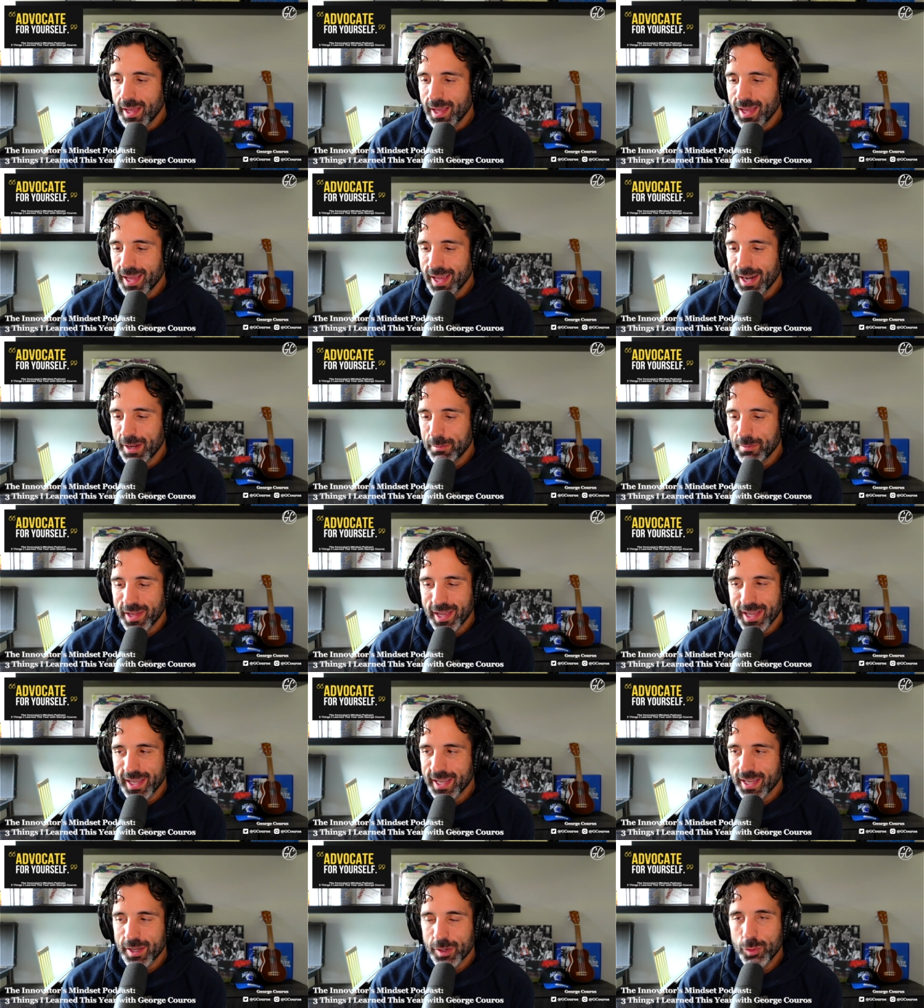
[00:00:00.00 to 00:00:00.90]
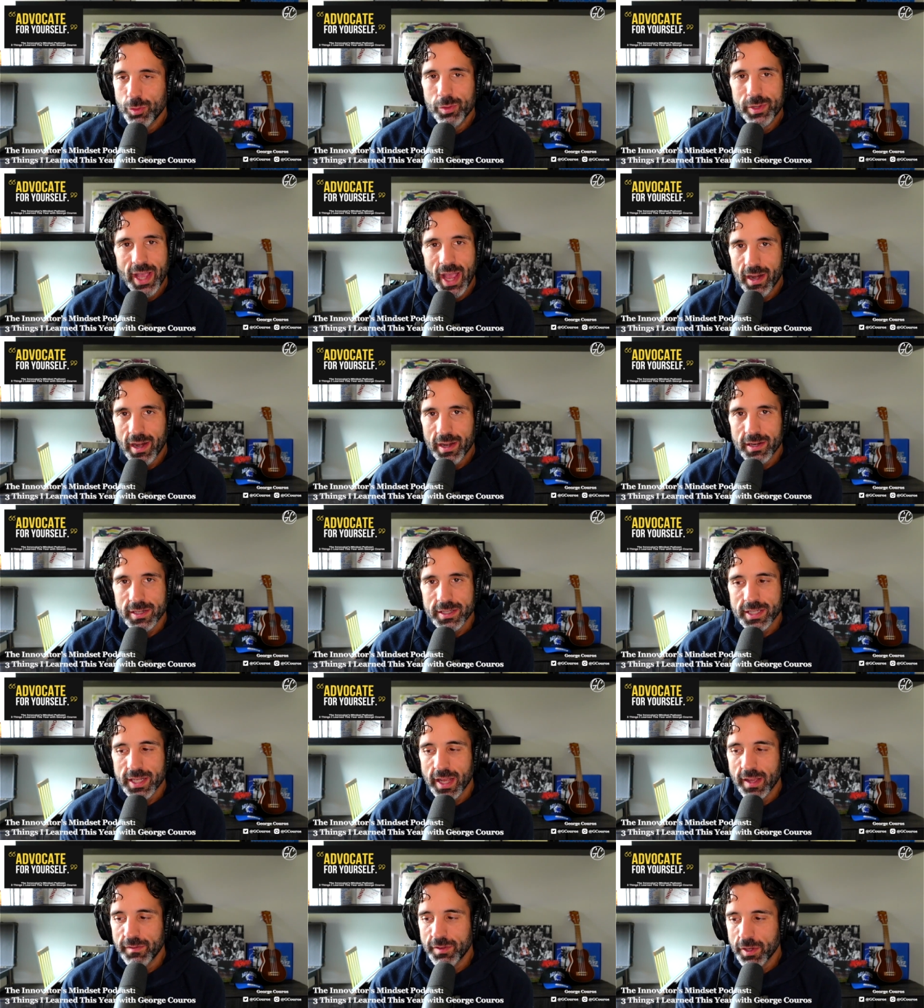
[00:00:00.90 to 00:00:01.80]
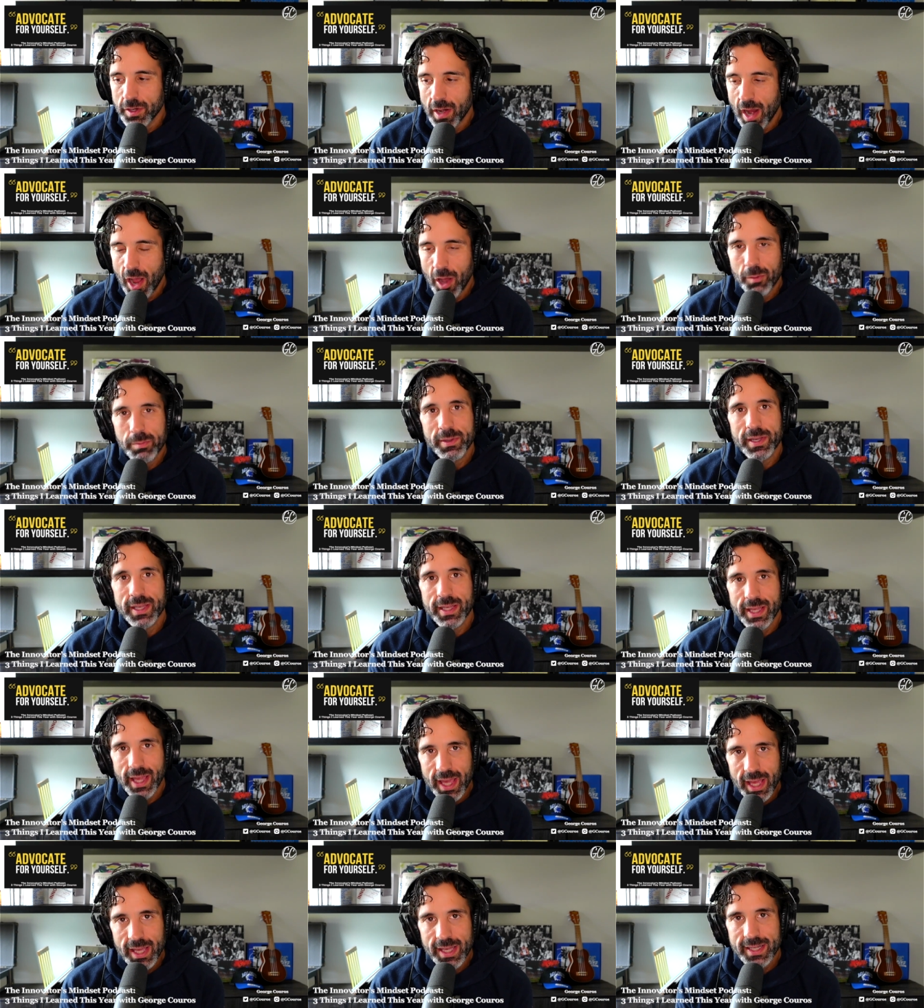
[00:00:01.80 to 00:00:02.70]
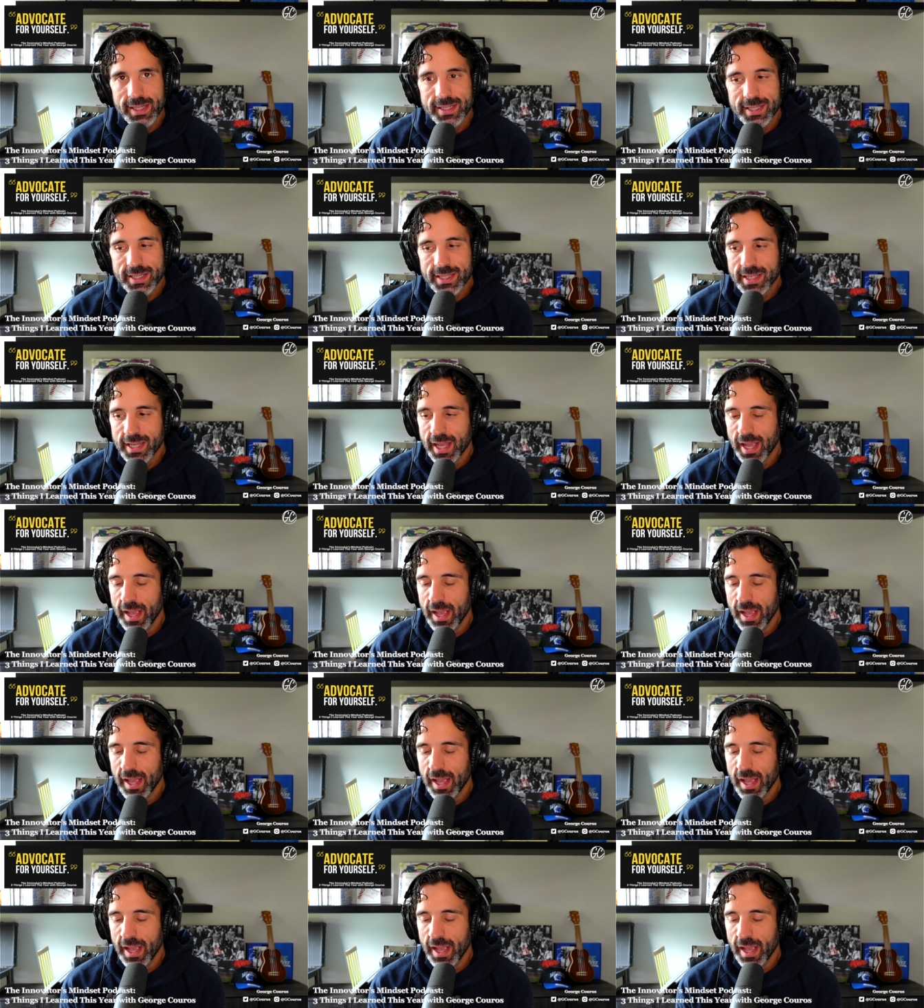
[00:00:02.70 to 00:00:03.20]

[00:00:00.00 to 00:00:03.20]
And I'm like, who cares? If you're helping kids,